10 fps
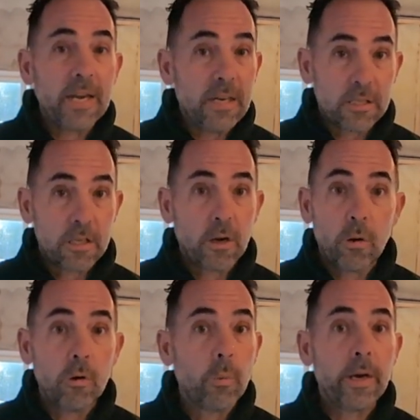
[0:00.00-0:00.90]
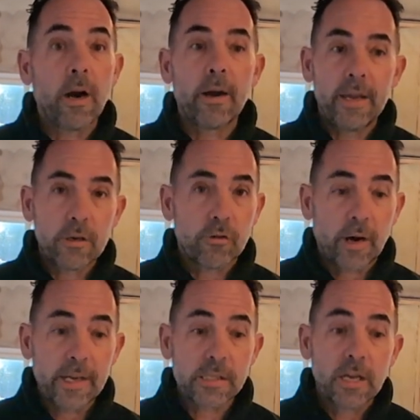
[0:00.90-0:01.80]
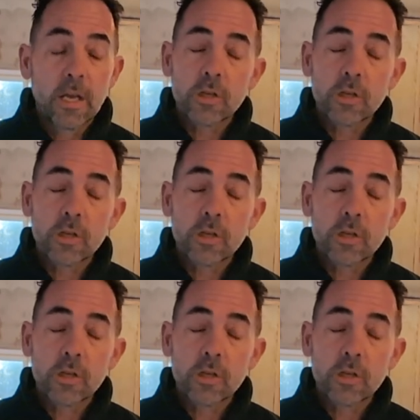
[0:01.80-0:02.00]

need to know who we are in Christ.